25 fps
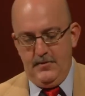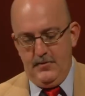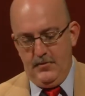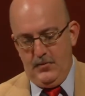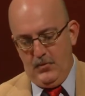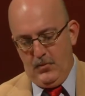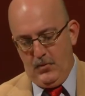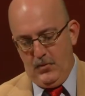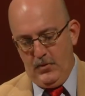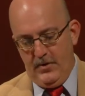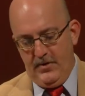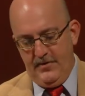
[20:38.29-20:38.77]

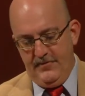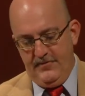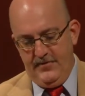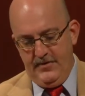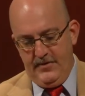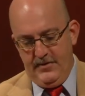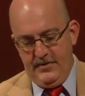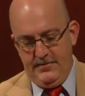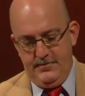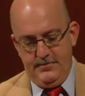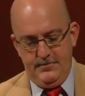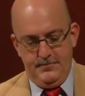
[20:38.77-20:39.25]
one of
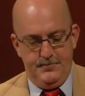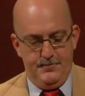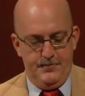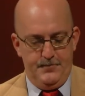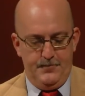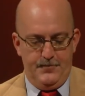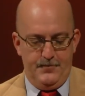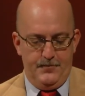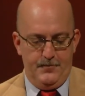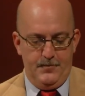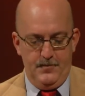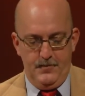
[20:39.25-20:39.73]
the
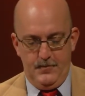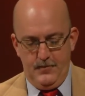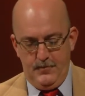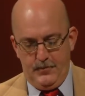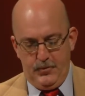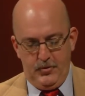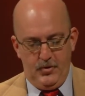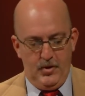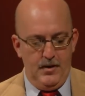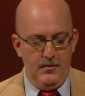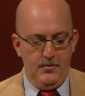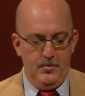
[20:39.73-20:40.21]

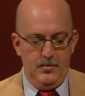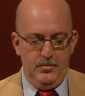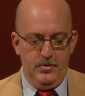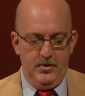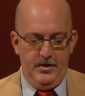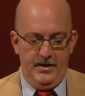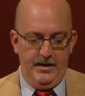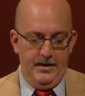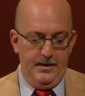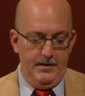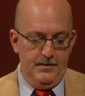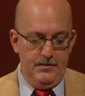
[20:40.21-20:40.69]

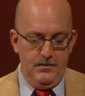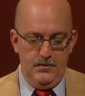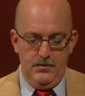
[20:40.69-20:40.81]
probably